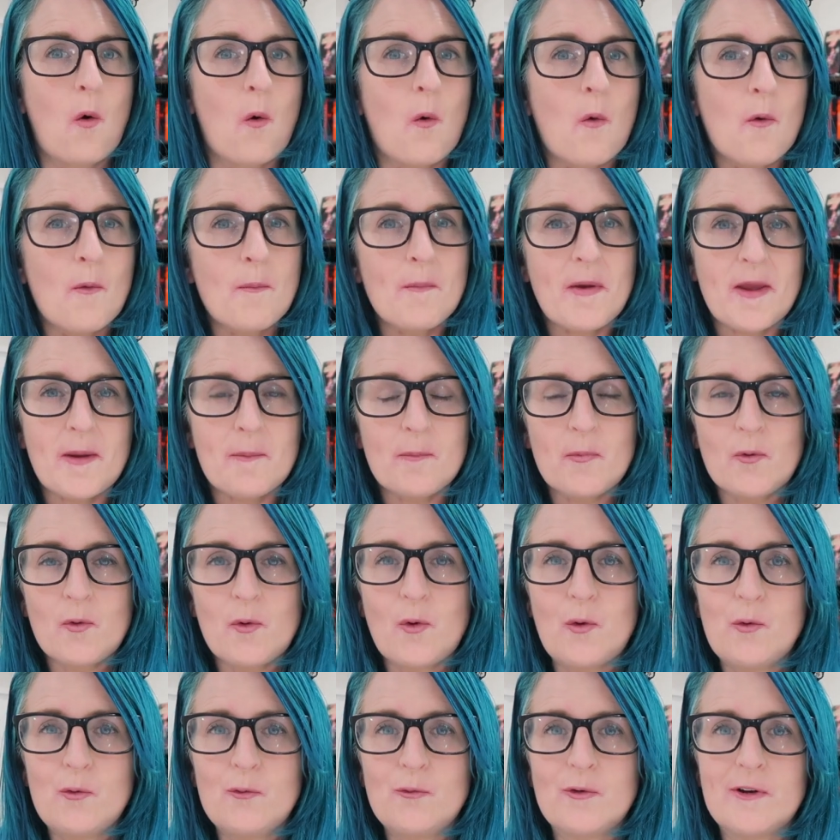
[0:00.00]
or people
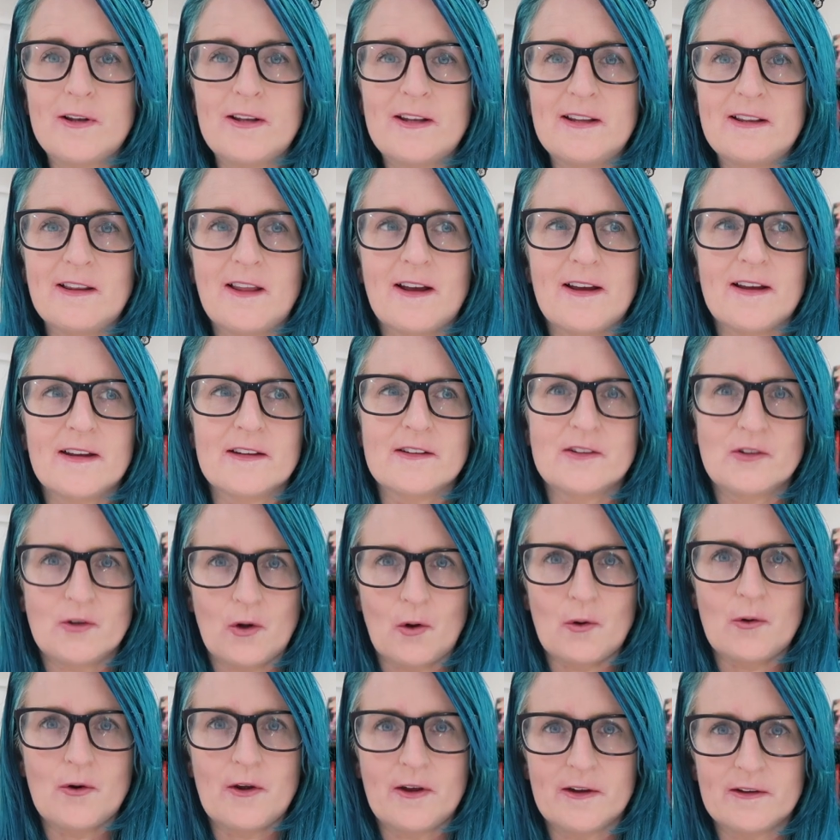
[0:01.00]
who really like
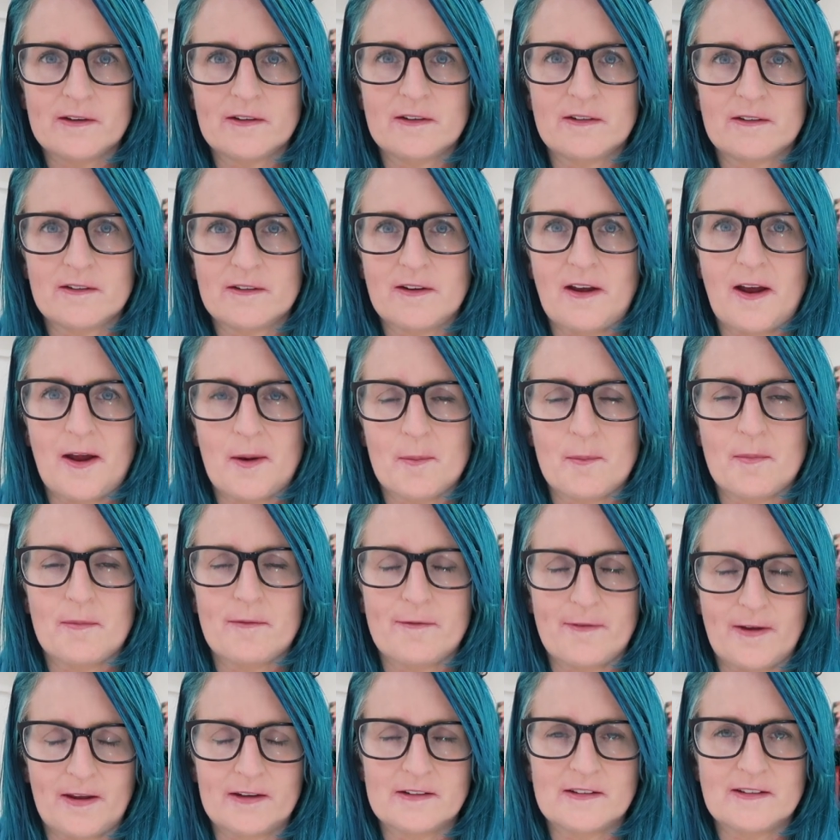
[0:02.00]
Tolkien type
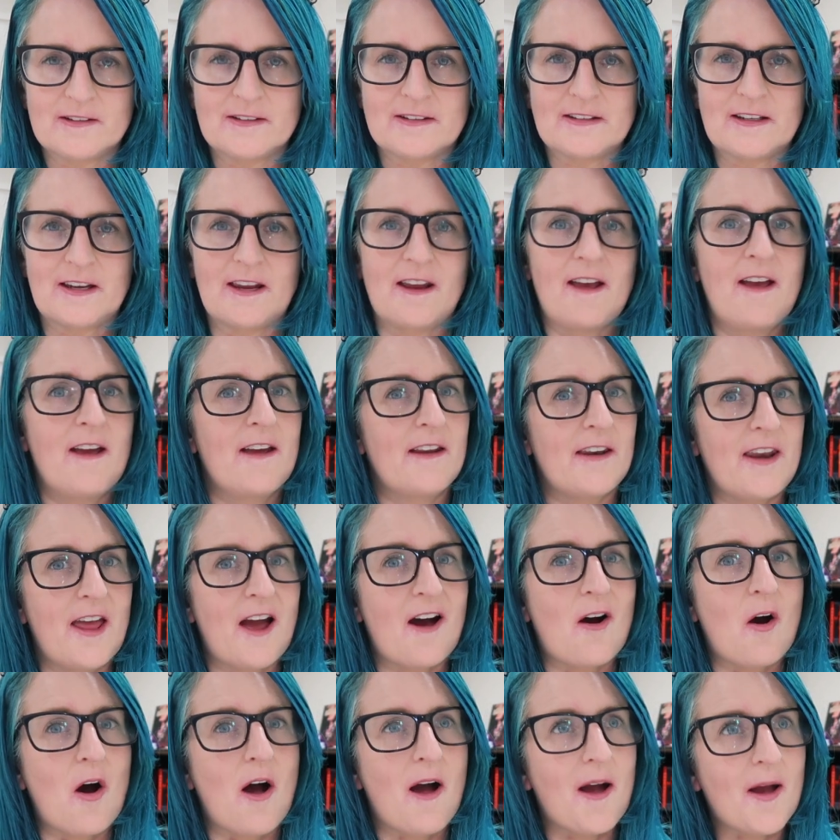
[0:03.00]
fantasy.
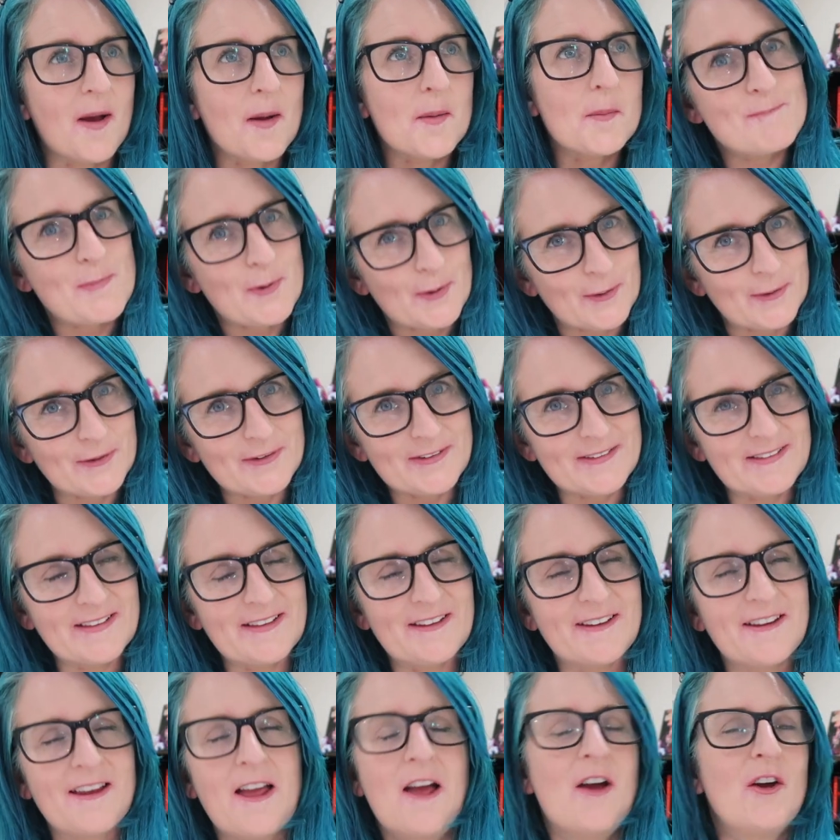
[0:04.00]
Now, I
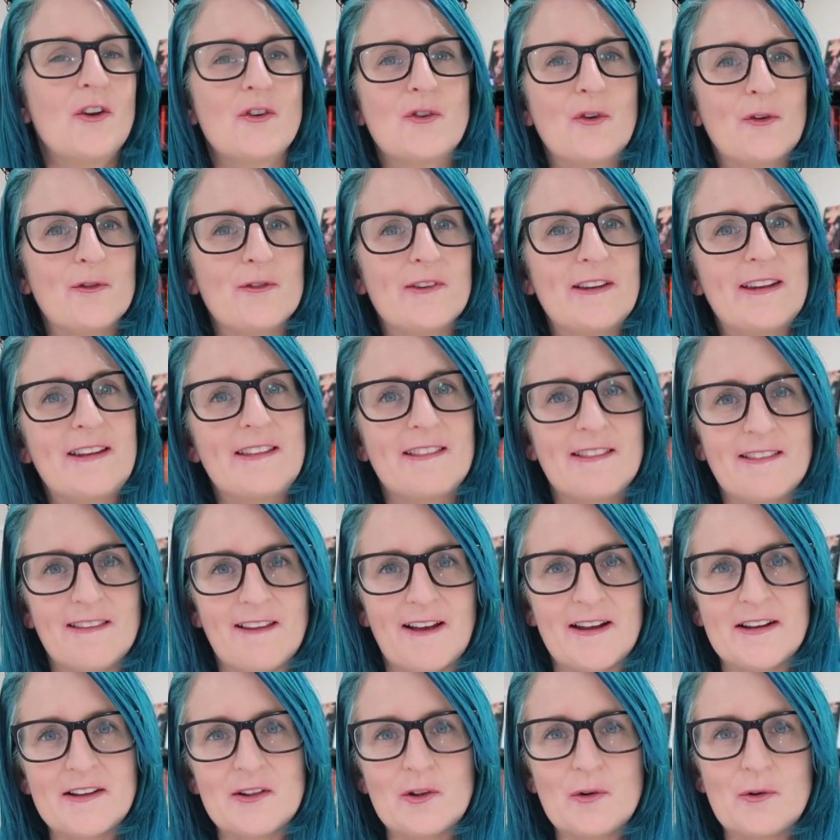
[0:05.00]
personally don't really
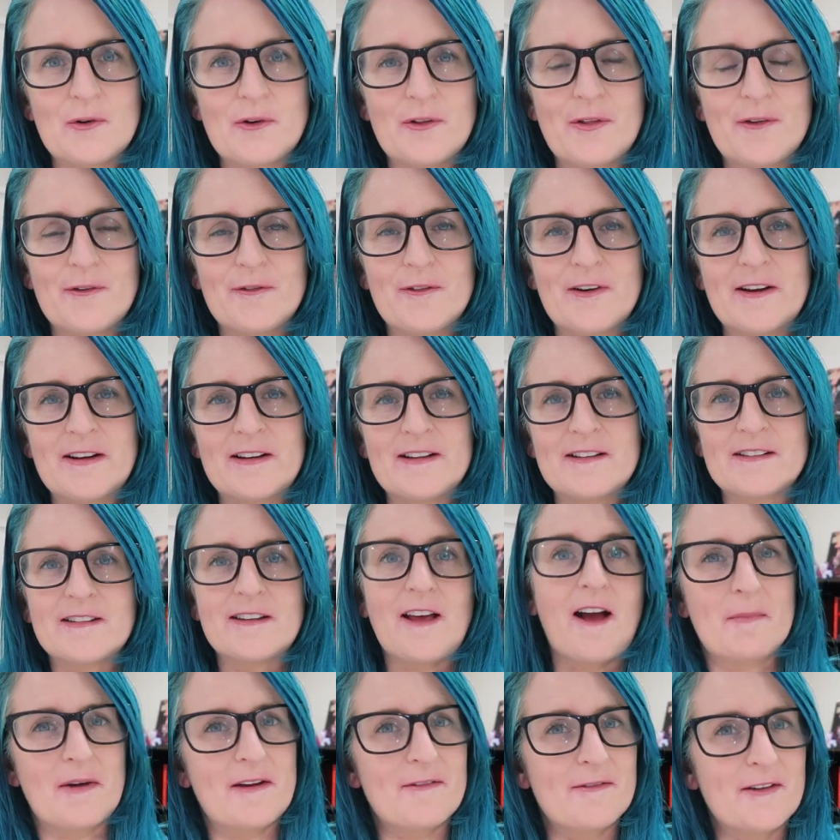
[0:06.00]
like Lord of the Rings.
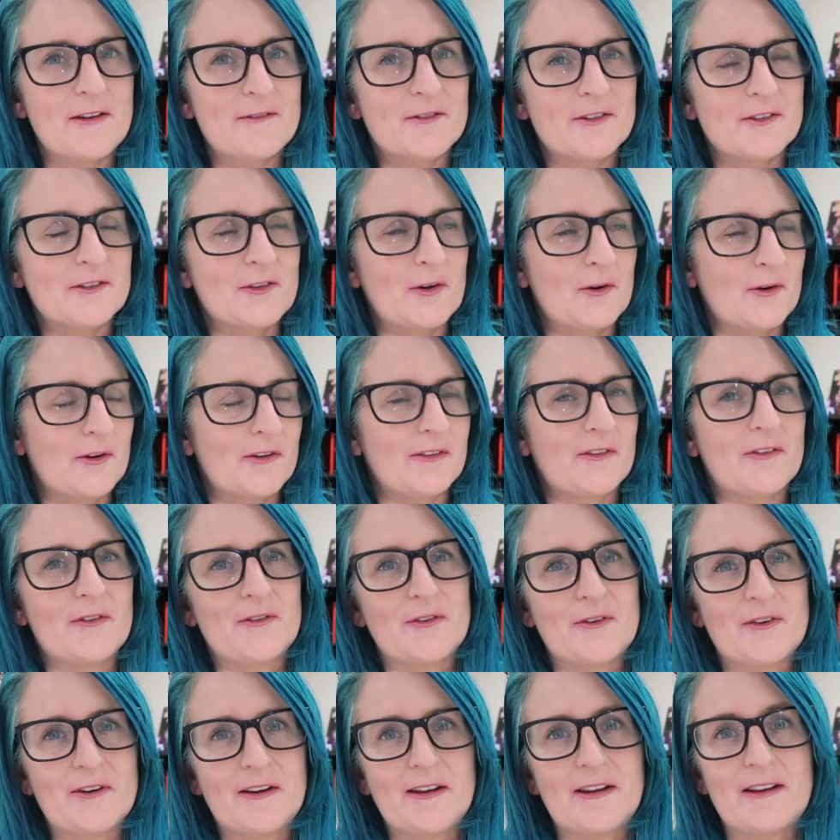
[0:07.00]
My favorite Tolkien
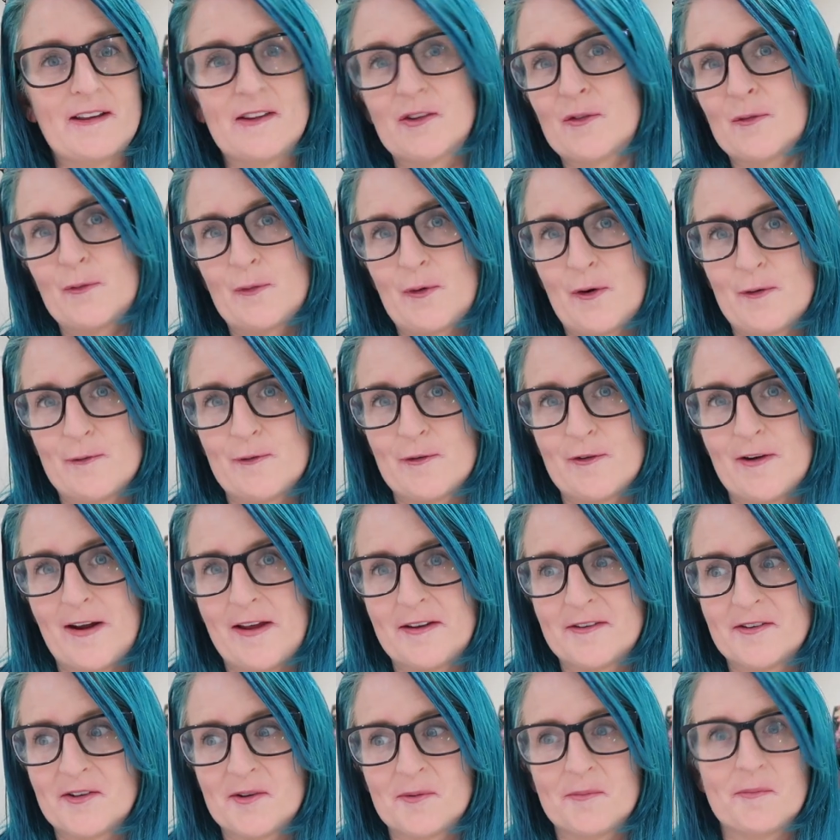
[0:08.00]
story is
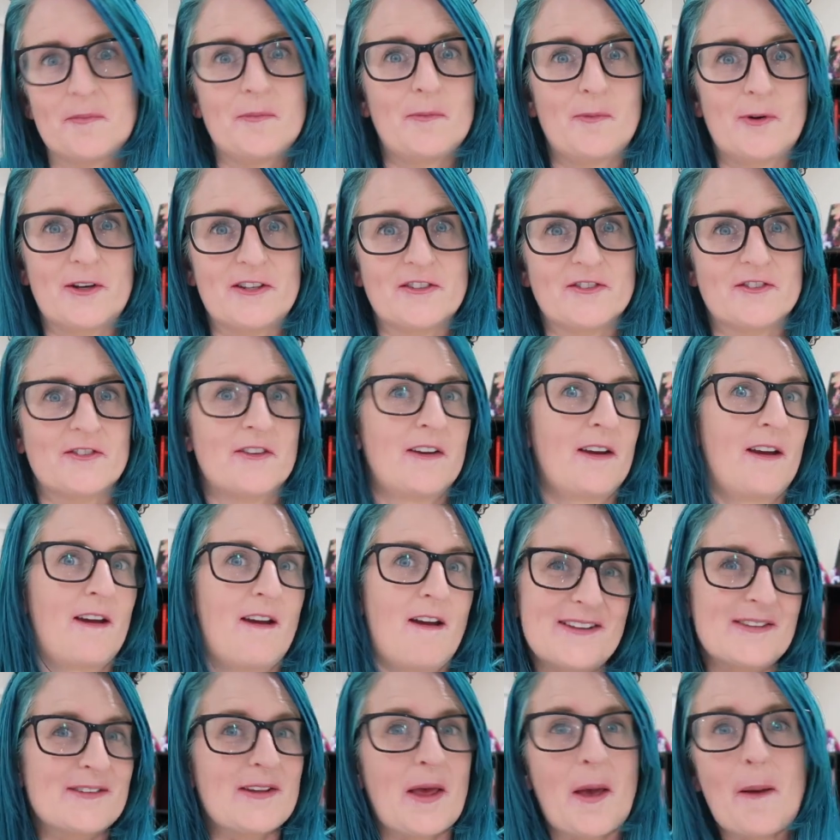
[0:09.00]
Roverandom, which
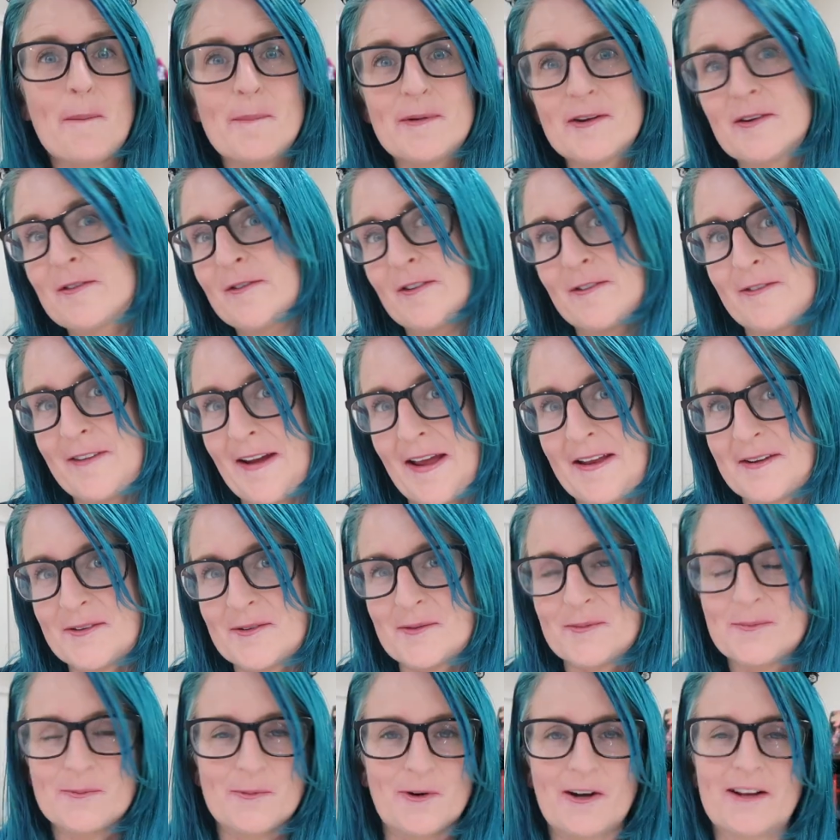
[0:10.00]
is a bit of a
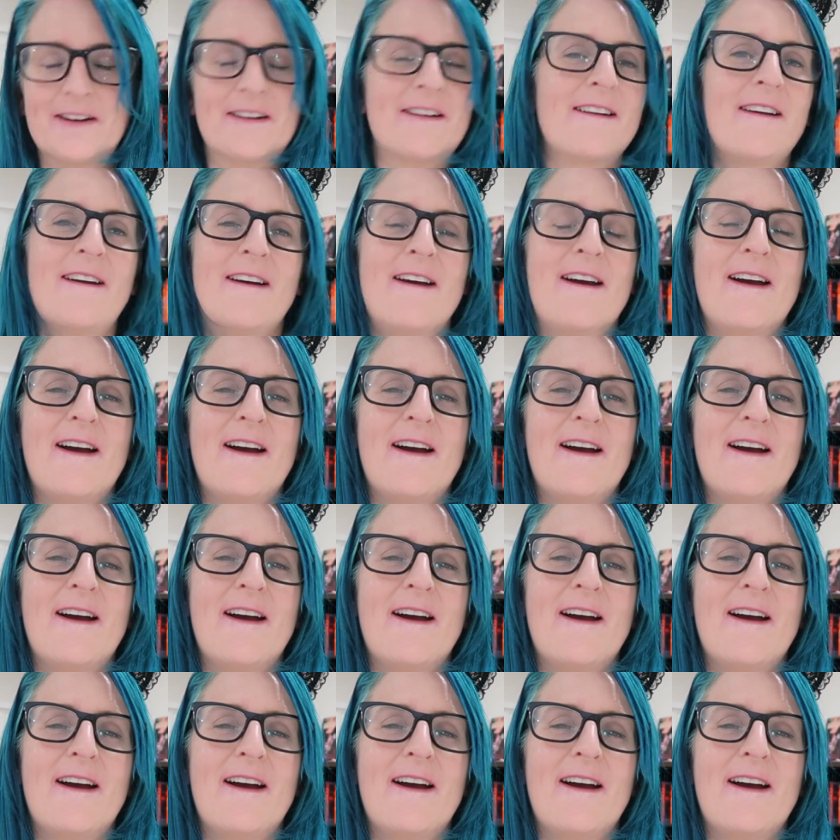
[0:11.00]
random one.